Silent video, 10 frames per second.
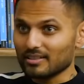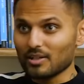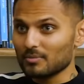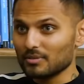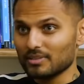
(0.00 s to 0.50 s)

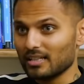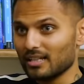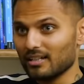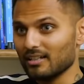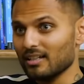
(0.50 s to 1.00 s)
terrible.
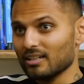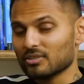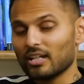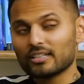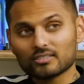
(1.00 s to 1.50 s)
Yeah.
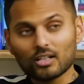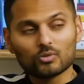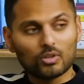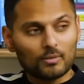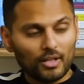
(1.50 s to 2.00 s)
So let's start
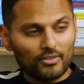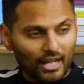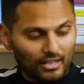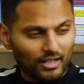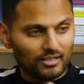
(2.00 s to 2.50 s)
talking about
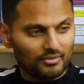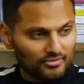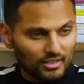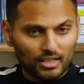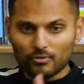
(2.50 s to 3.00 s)
that kind
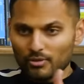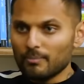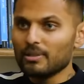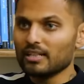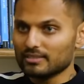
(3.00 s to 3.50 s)
of
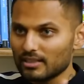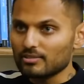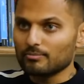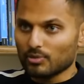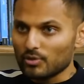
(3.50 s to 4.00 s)

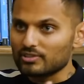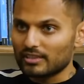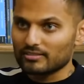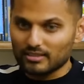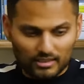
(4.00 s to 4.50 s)
rehabilitation
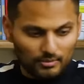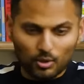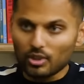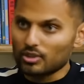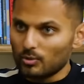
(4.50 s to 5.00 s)
process. And in the
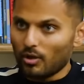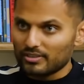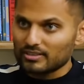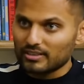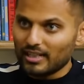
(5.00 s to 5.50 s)
book, you
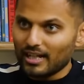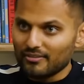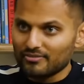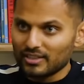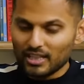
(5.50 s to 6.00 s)
obviously
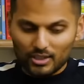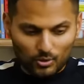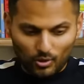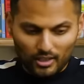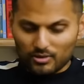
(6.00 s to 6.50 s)
have
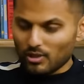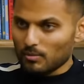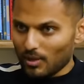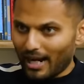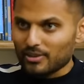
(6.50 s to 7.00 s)
your
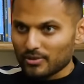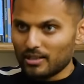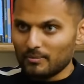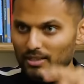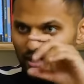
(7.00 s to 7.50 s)
incredible
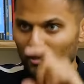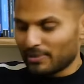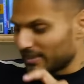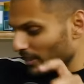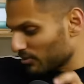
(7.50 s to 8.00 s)
acronym. And I
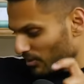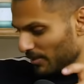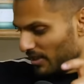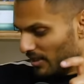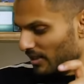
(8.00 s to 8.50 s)
picked out
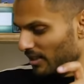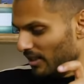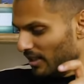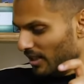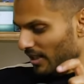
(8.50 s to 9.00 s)
some of the
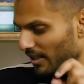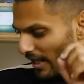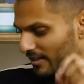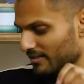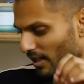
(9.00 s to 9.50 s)

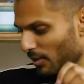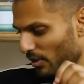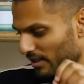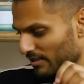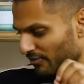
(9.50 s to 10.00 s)
letters that I
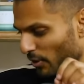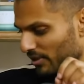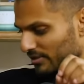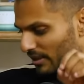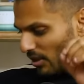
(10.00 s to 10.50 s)
wanted to
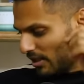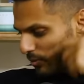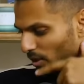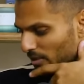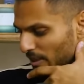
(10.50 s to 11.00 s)
focus in on.
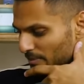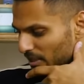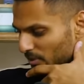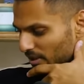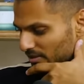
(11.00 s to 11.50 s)
And one of my
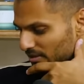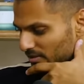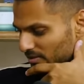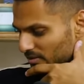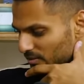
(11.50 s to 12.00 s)
big ones
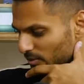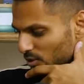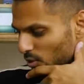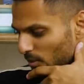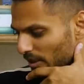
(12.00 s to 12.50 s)
is when
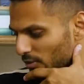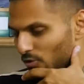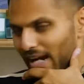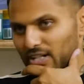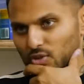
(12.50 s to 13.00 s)
you talk about the
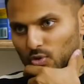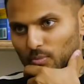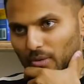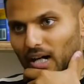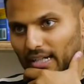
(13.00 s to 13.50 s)

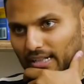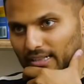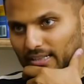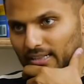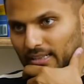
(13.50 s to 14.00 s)
rational
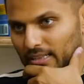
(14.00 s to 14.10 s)
mind.